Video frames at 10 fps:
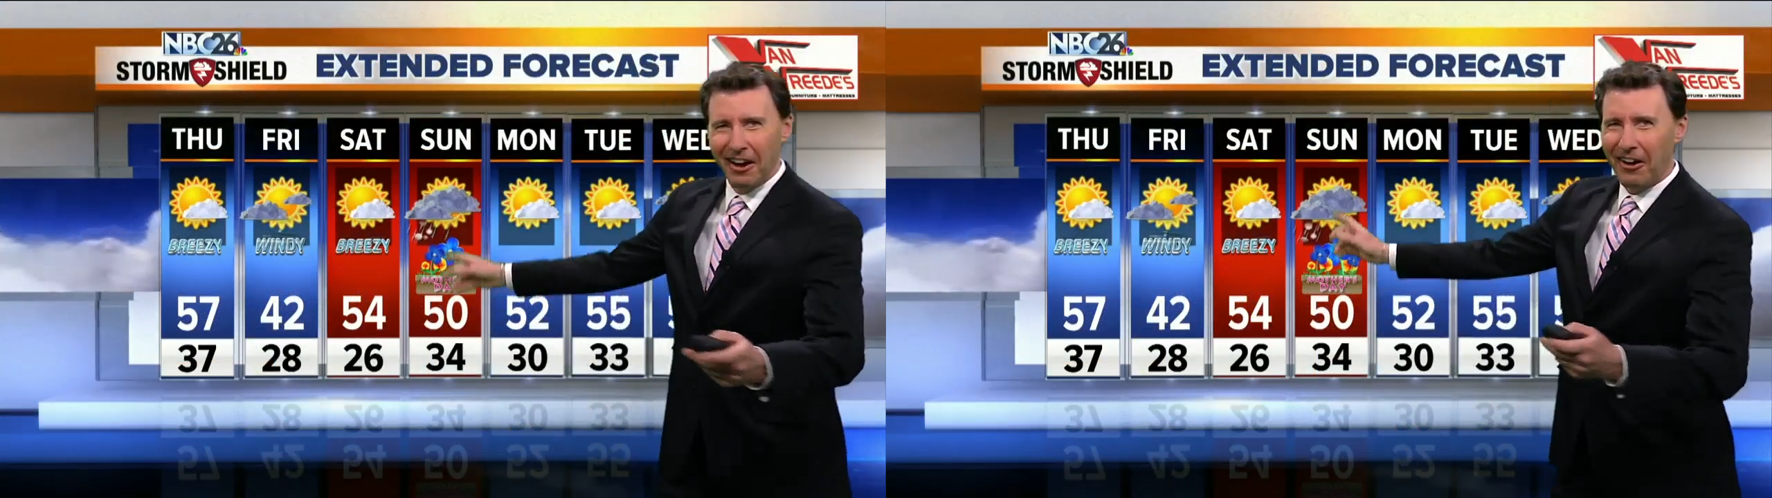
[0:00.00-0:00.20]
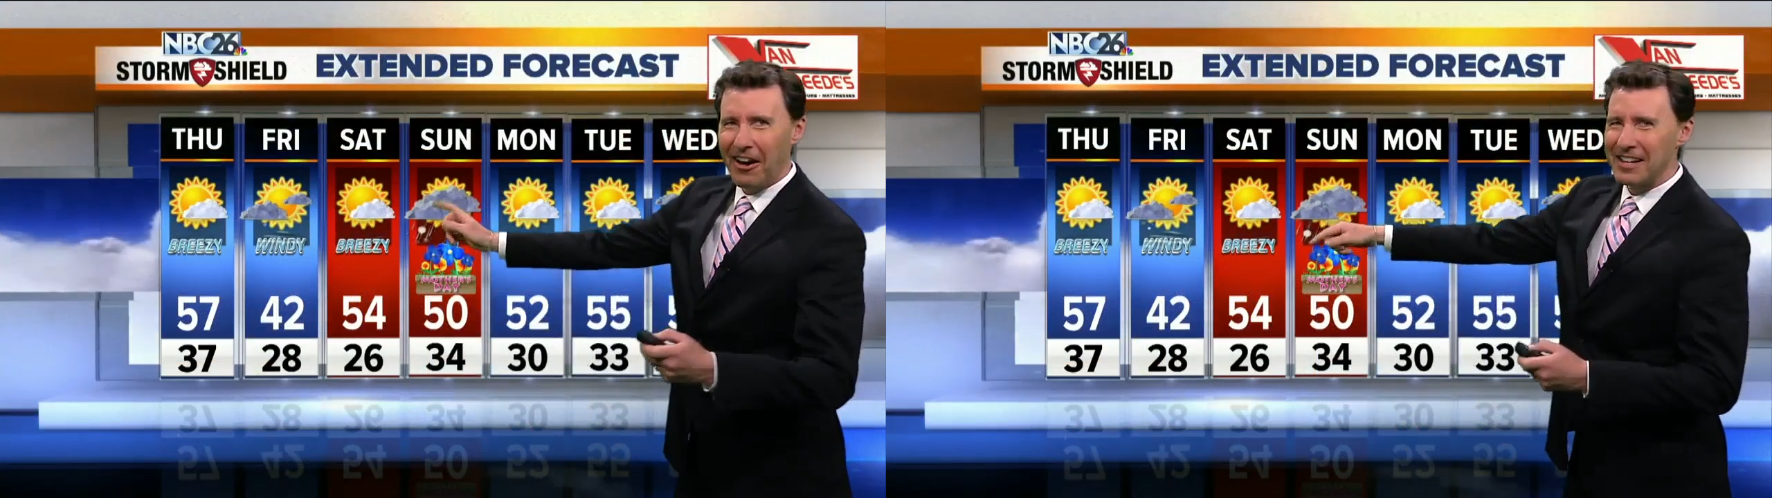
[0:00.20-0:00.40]

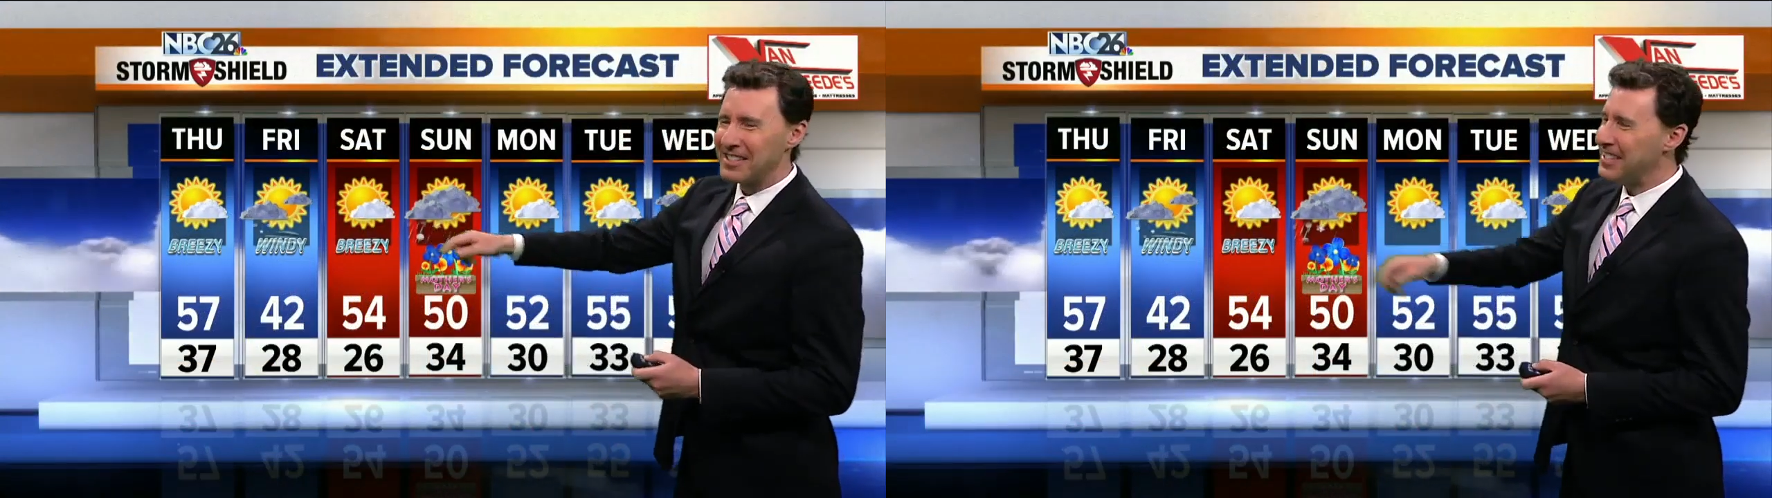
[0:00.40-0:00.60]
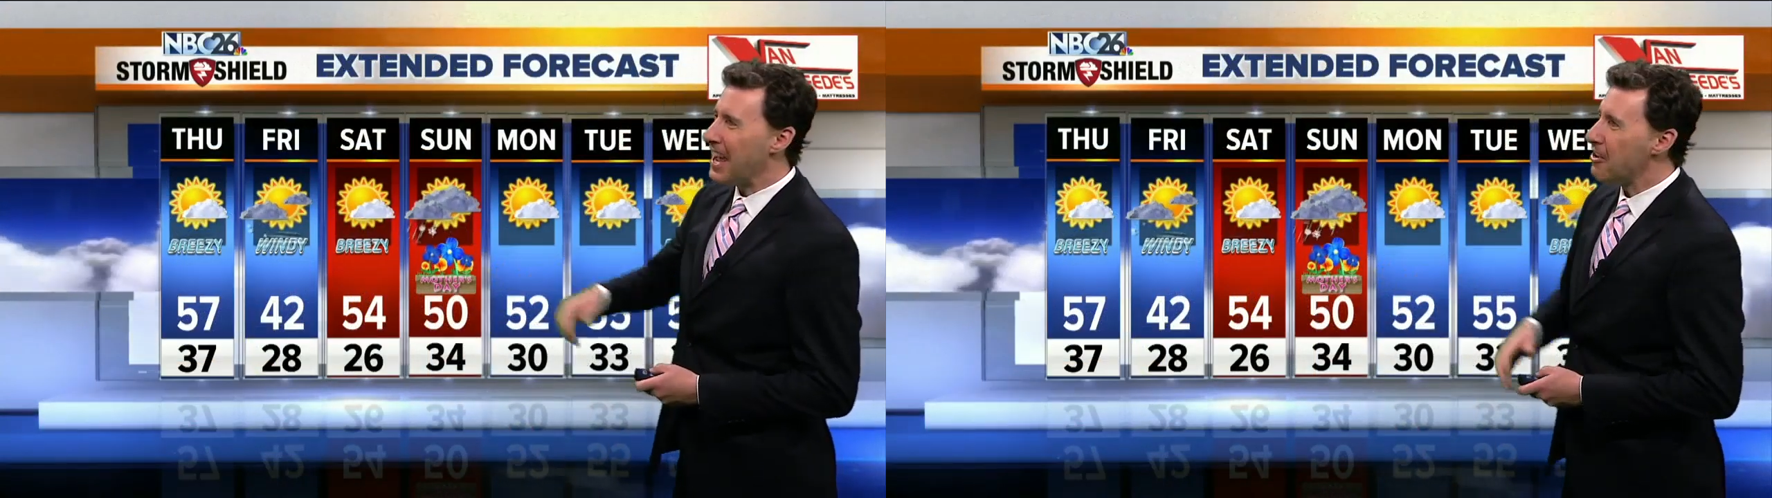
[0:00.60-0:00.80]
All
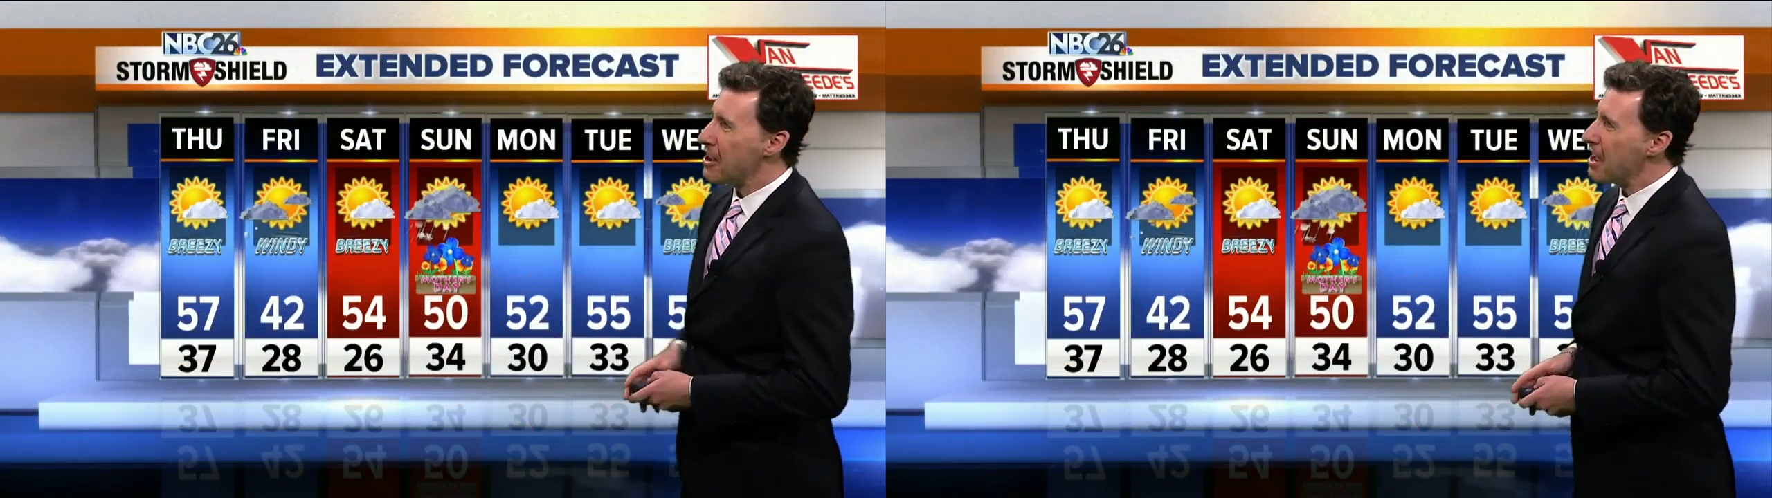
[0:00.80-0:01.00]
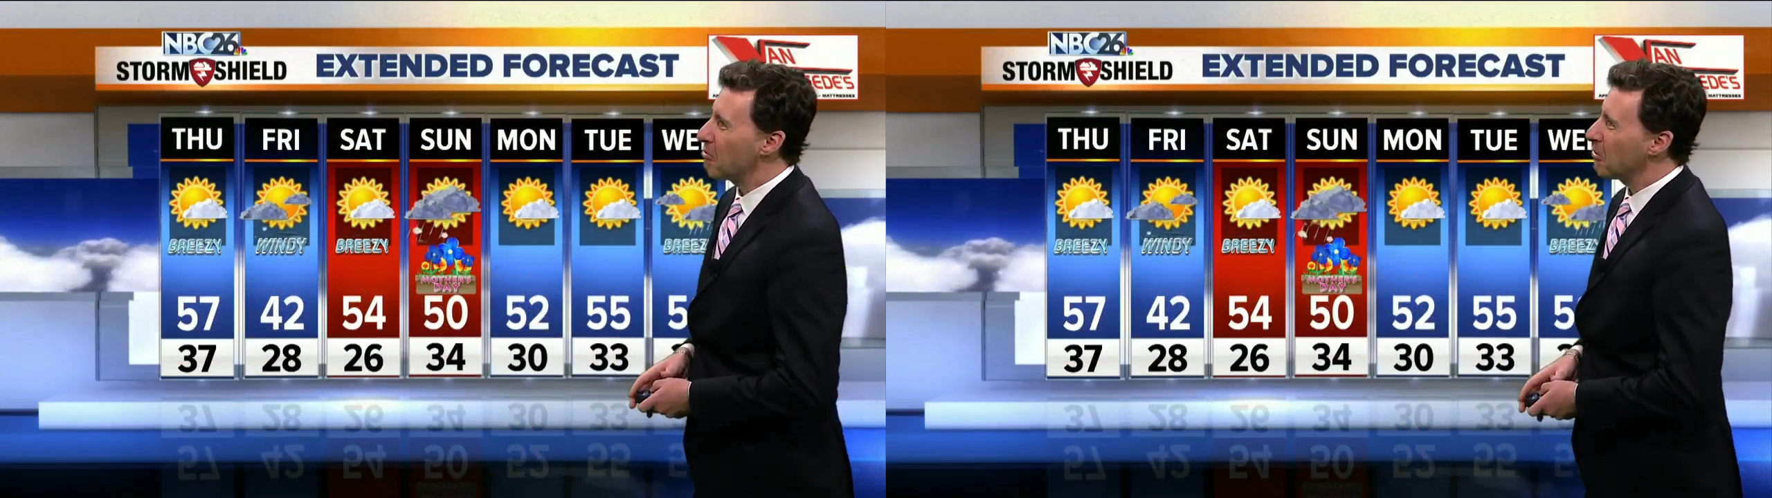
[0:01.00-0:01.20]
right, Saturday